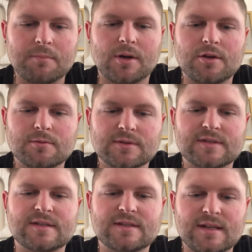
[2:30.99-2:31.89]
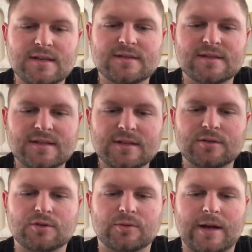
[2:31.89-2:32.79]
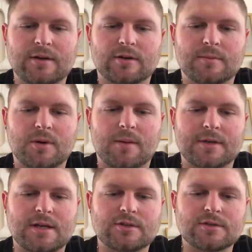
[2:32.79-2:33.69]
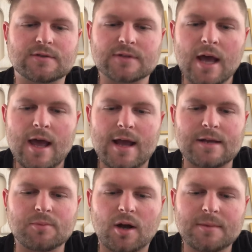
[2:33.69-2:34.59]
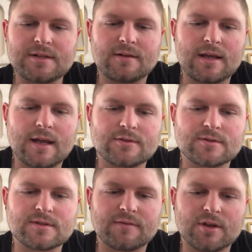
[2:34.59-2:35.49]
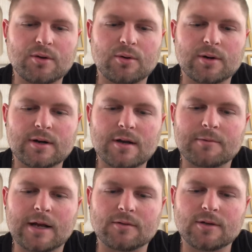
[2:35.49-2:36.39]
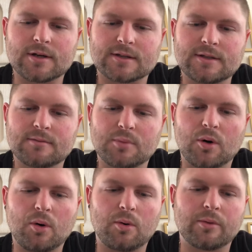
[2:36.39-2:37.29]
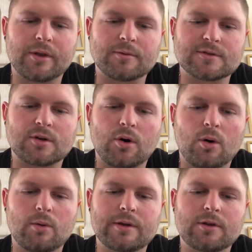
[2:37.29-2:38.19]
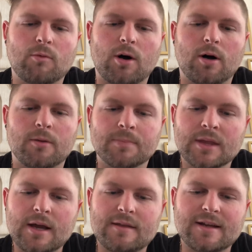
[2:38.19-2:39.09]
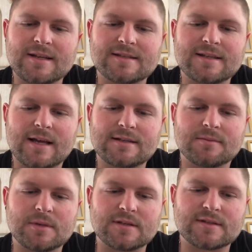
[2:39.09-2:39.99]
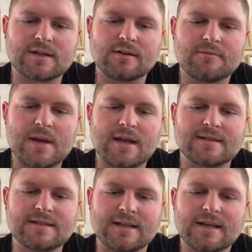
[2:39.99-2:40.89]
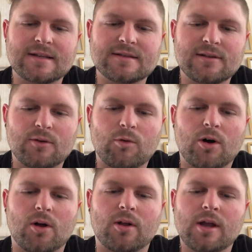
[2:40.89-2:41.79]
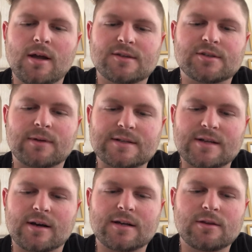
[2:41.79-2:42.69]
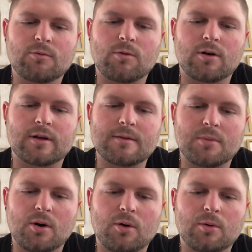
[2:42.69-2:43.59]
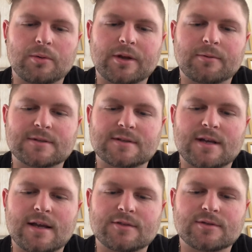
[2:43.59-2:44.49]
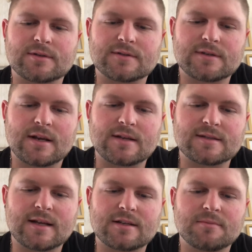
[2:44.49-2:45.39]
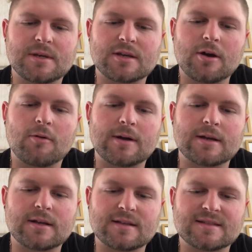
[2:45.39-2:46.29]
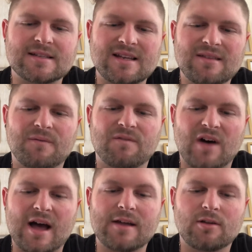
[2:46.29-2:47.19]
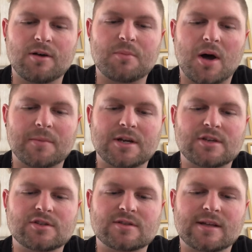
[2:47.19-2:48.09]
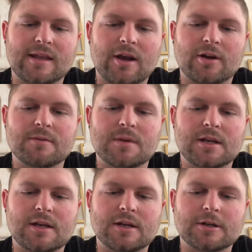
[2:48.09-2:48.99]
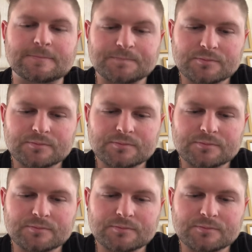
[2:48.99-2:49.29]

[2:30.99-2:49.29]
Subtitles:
But you will see still greater abominations. And he brought me to the entrance of the court, and when I looked, behold, there was a hole in the wall. Then he said to me, Son of man, dig into the wall. So I dug in the wall, and behold, there was an entrance. And he said to me, Go in, and see the vile abominations that they are committing here.